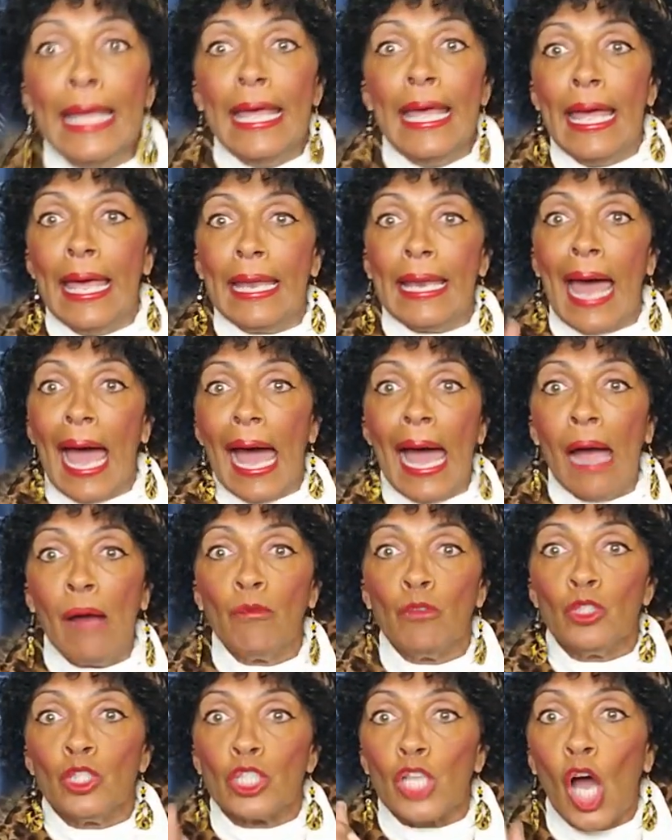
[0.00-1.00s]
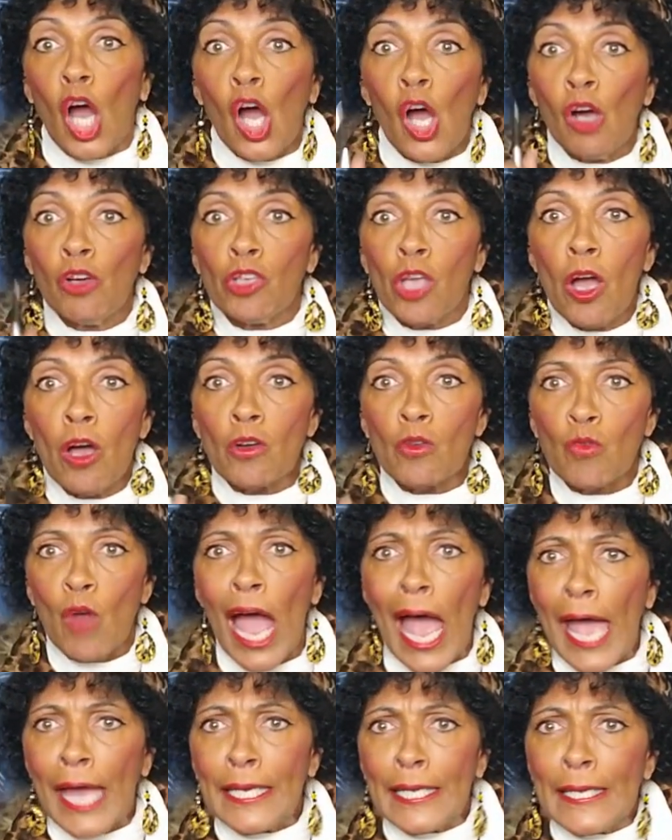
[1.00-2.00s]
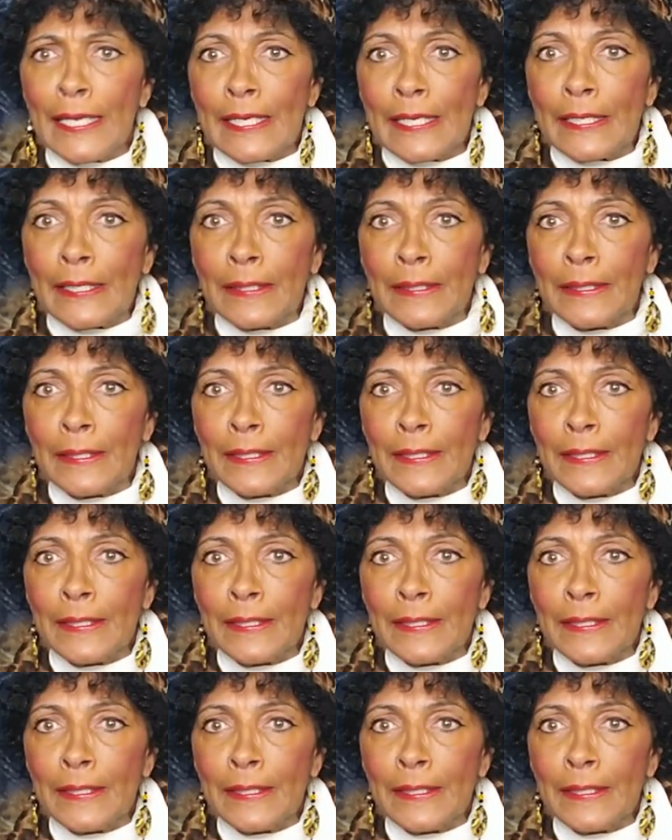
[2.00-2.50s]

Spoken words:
And I want all y'all to write in